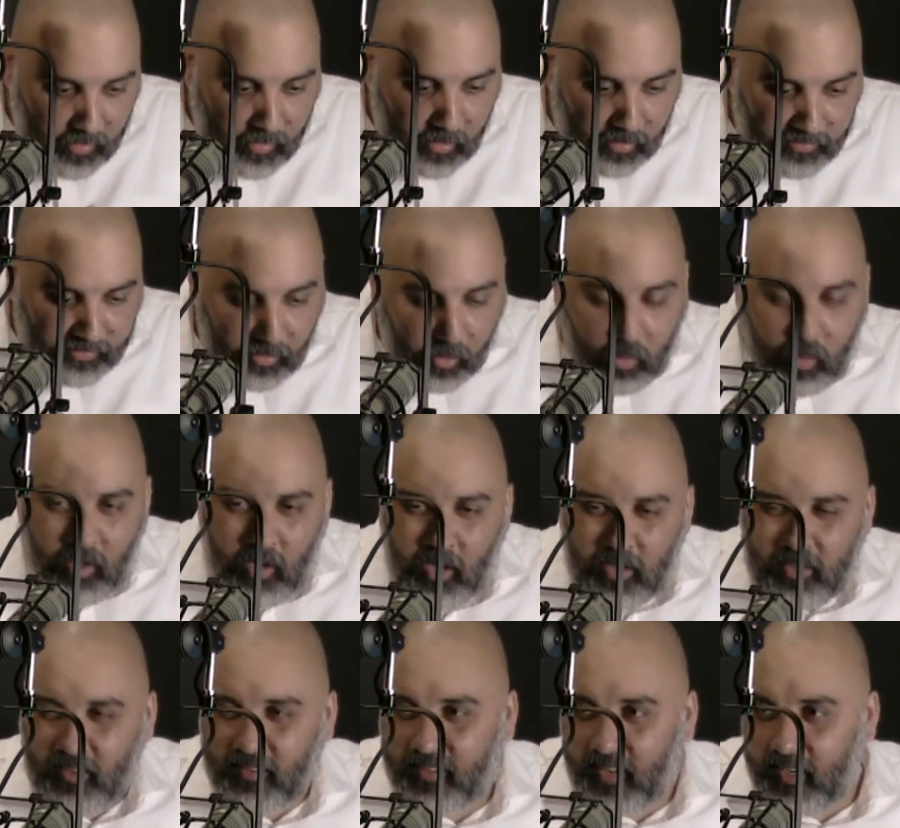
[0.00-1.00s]
So
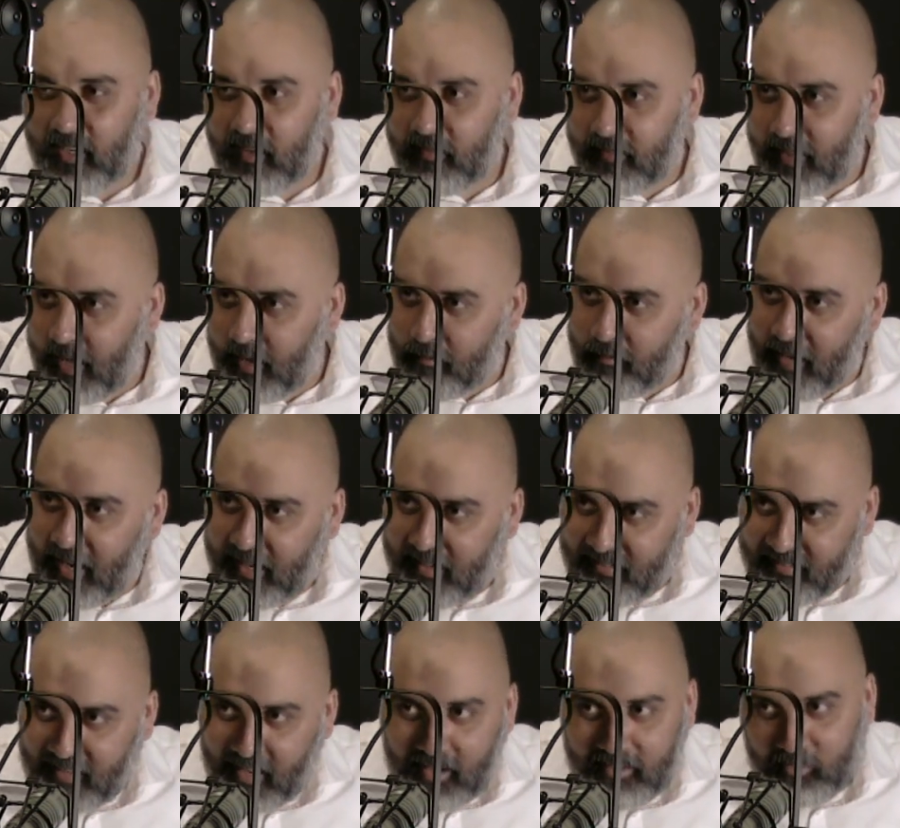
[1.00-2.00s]
does any of that make
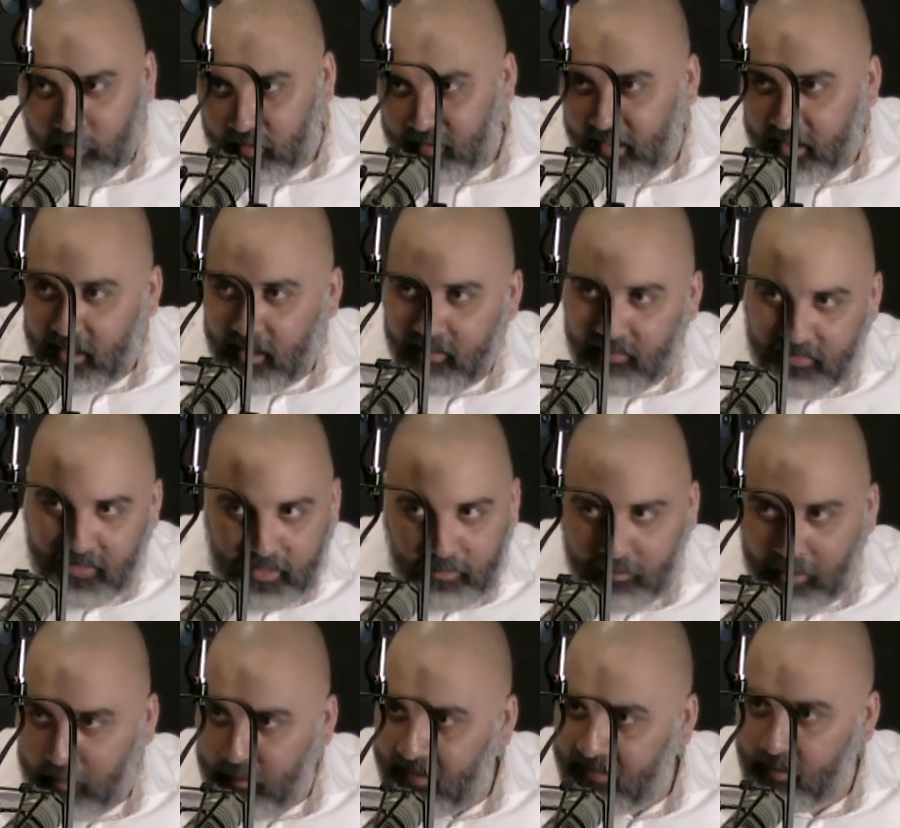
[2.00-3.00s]
sense, or is any of it
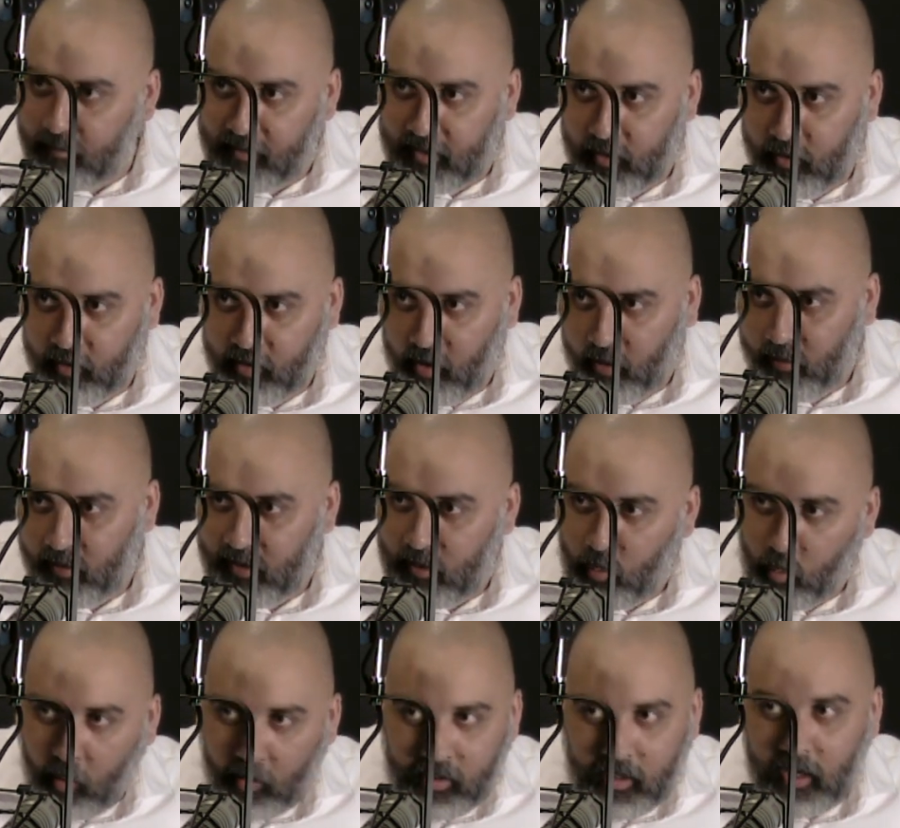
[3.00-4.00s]
maybe something you're currently
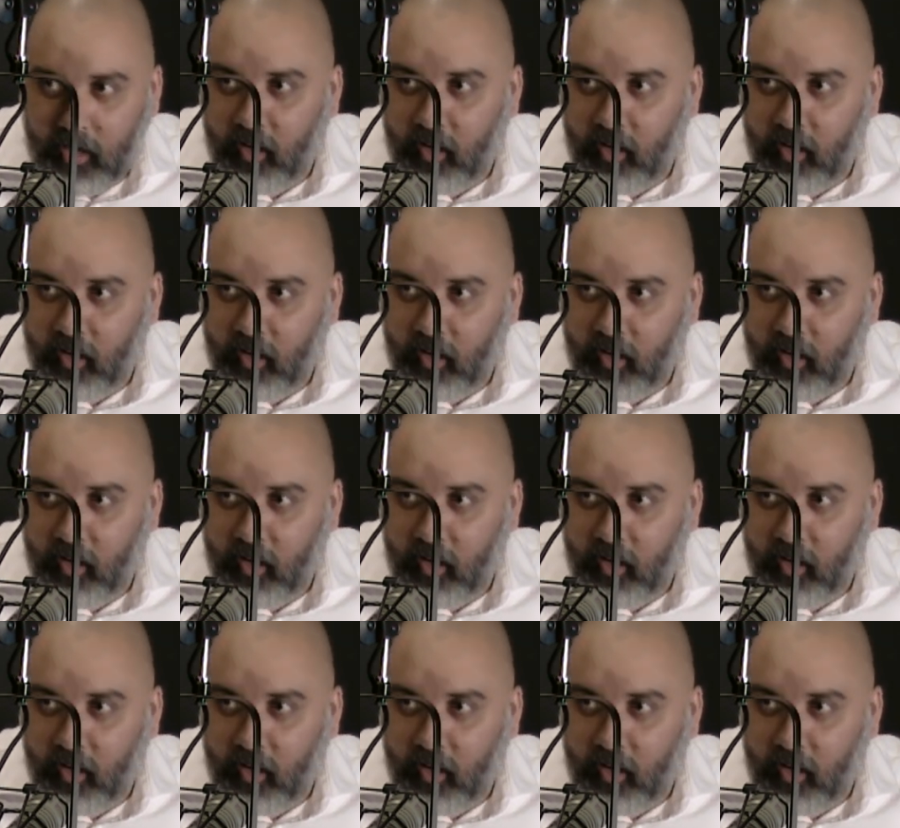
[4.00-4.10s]
working